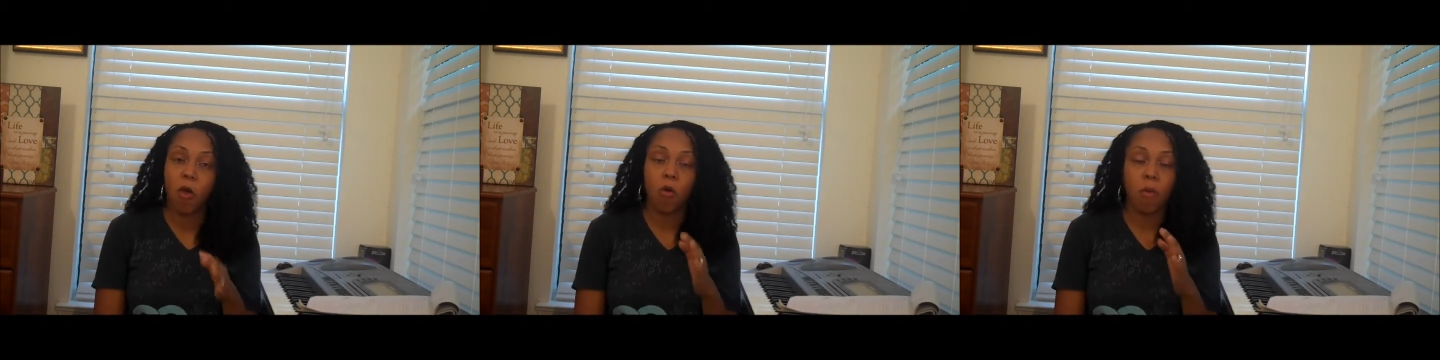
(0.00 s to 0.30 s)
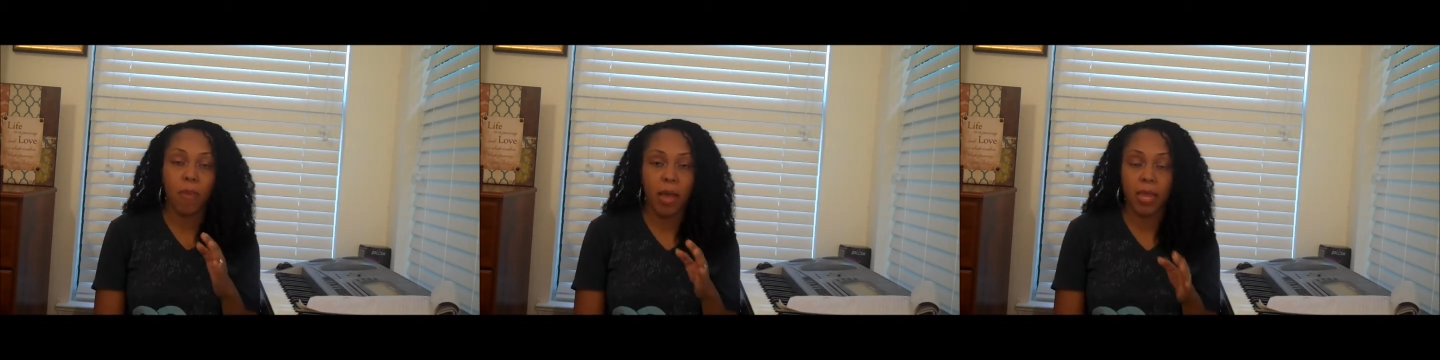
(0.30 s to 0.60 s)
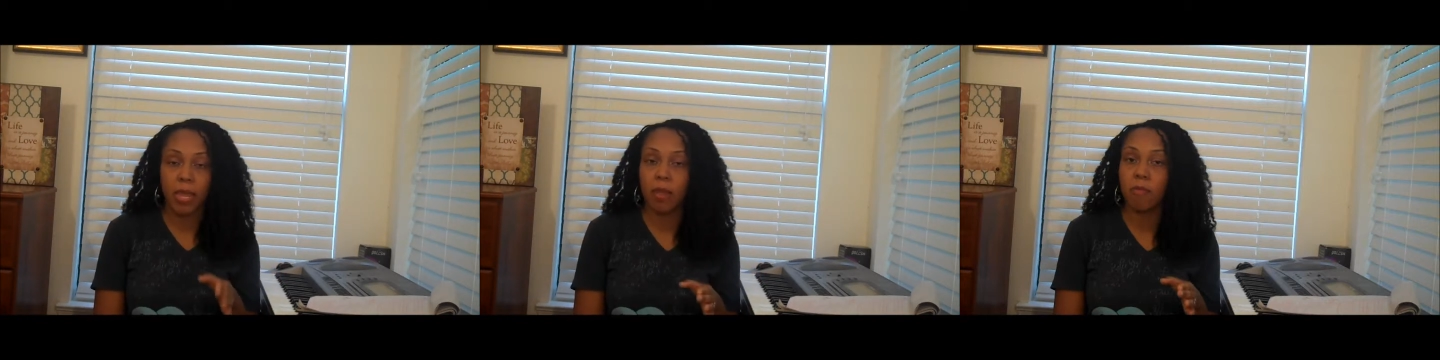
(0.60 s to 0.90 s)
on
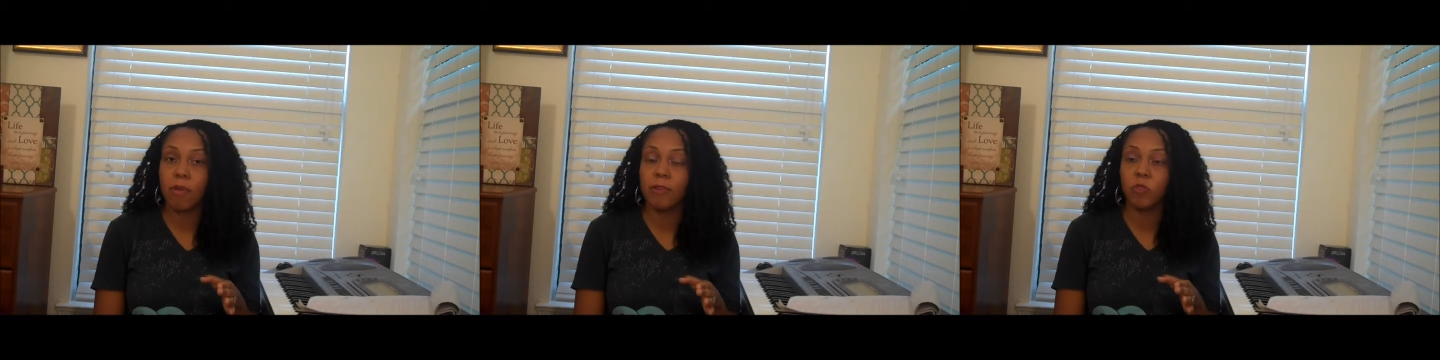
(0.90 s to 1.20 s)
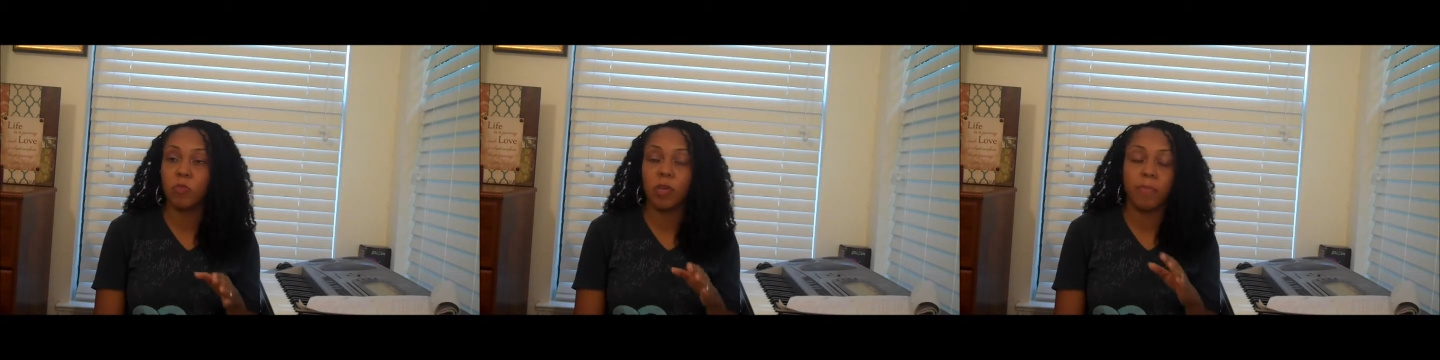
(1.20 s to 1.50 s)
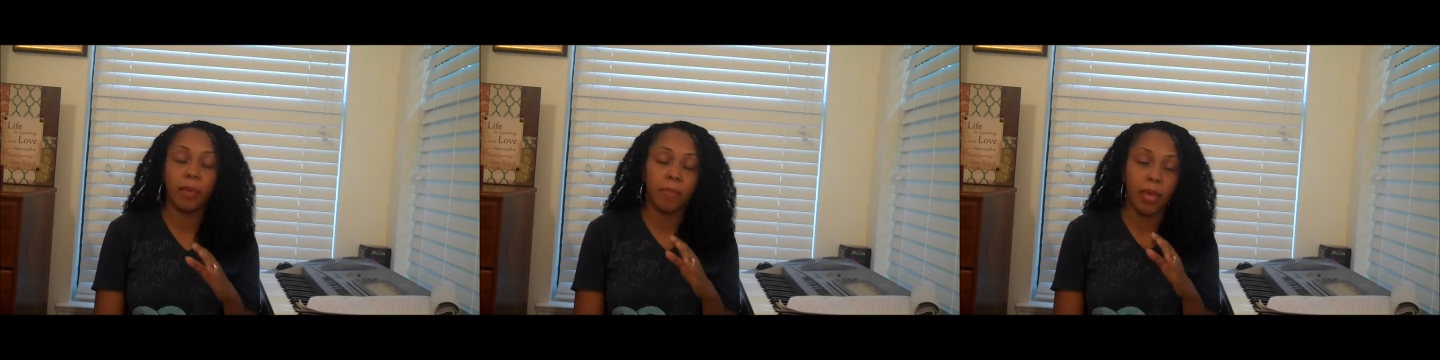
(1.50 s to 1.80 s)
my hair regimen,
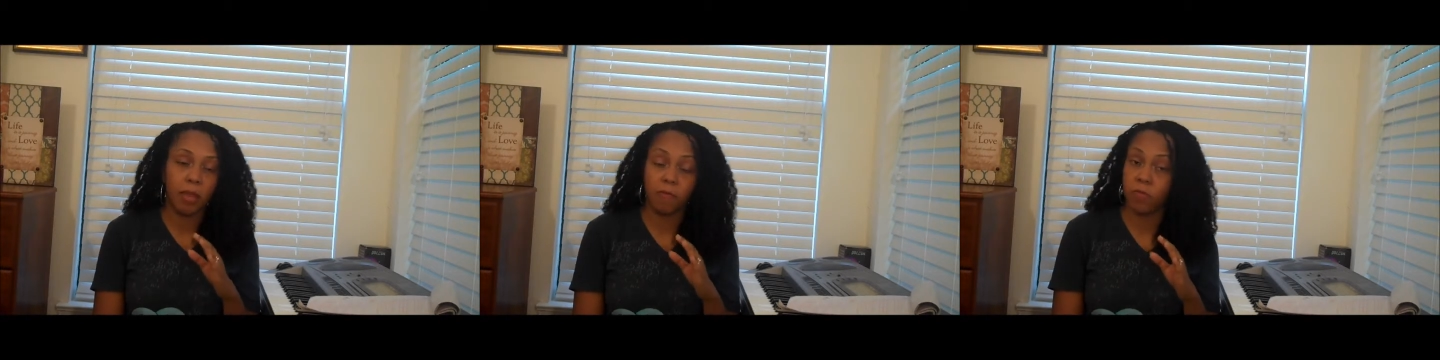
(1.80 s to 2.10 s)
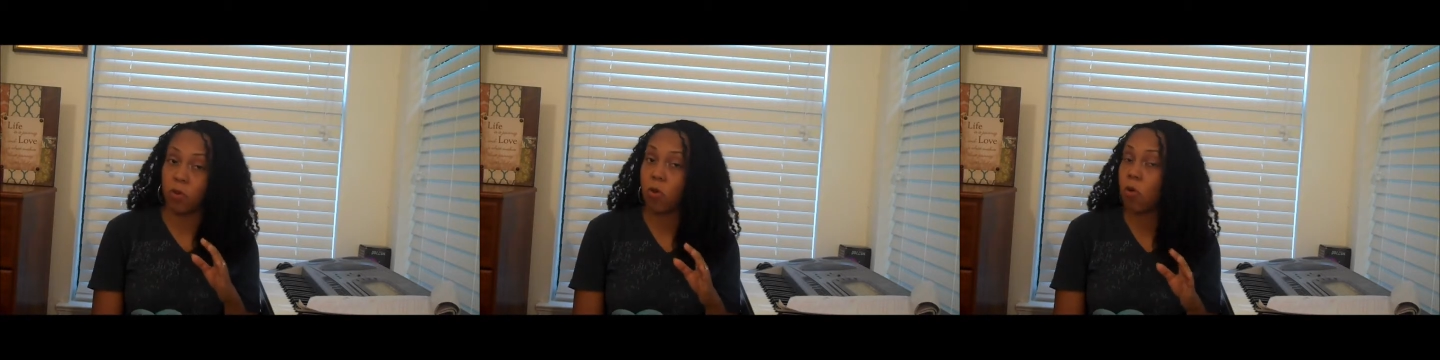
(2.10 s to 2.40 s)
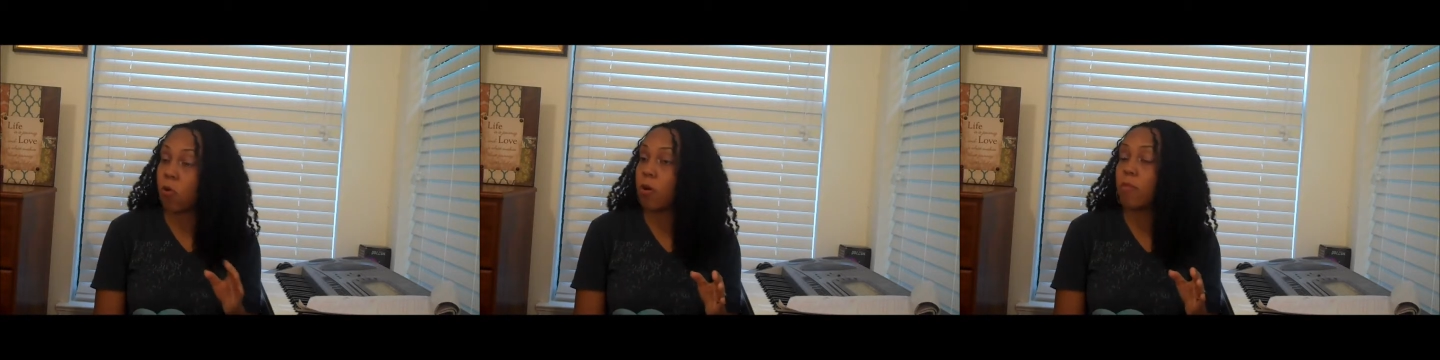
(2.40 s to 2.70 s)
make my hair feel
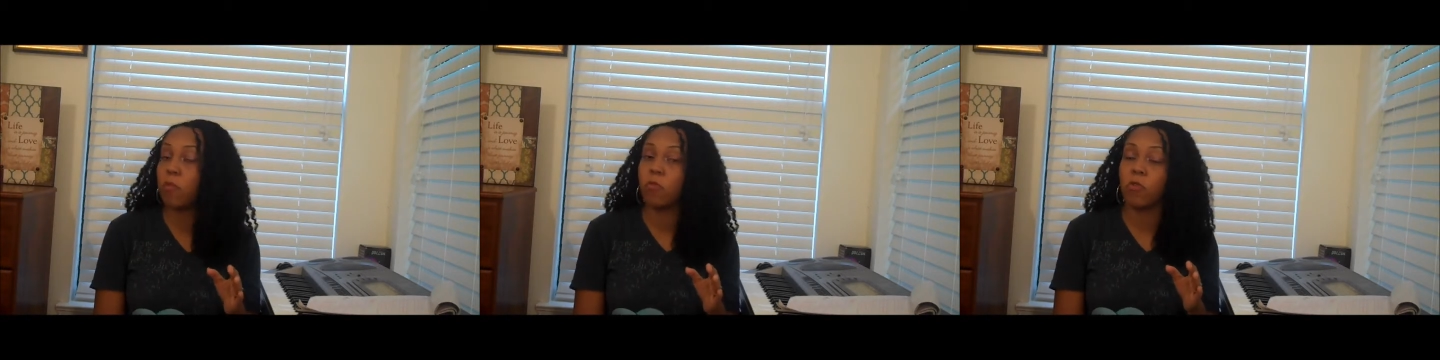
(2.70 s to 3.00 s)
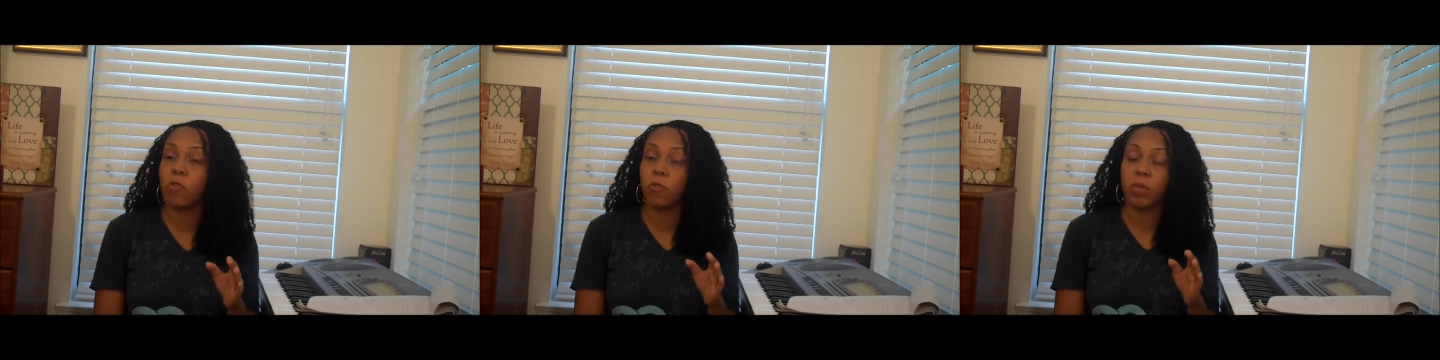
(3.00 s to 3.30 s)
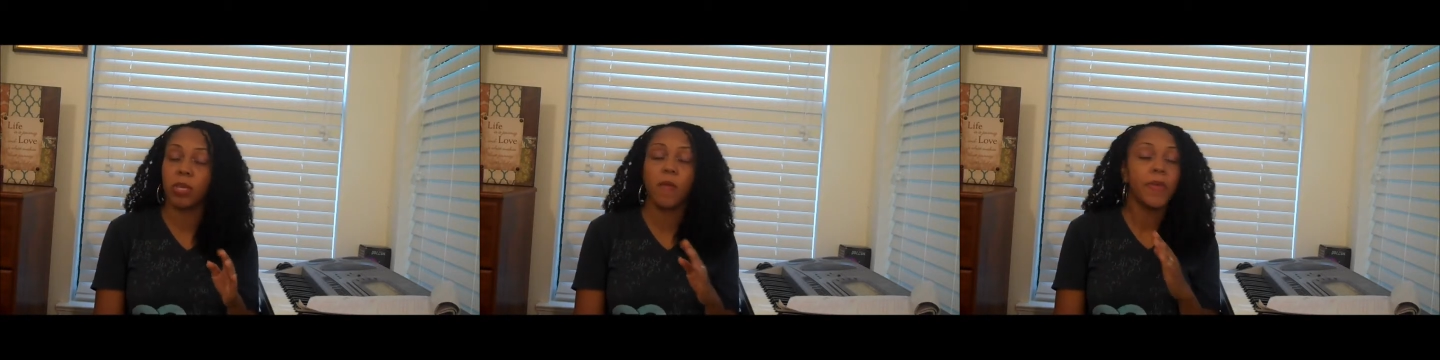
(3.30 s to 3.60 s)
horrible for the
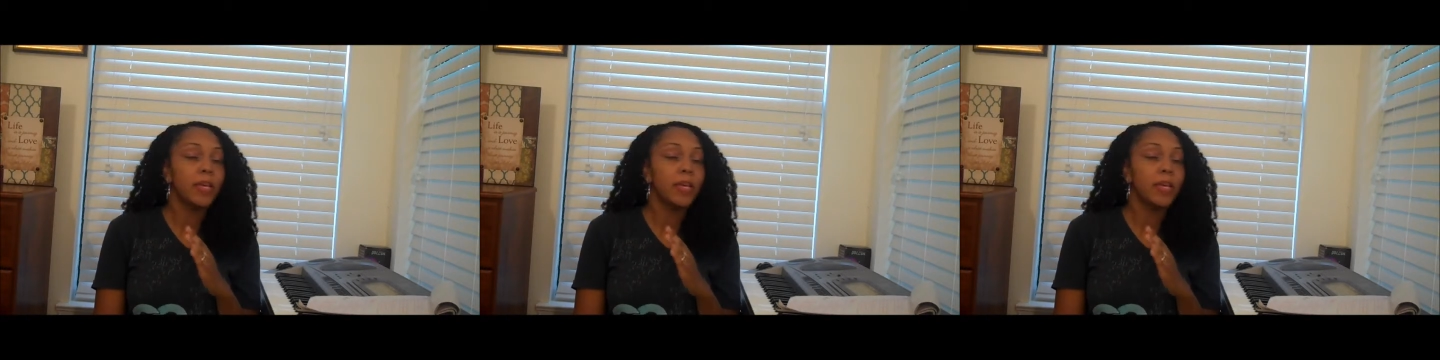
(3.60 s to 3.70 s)
week.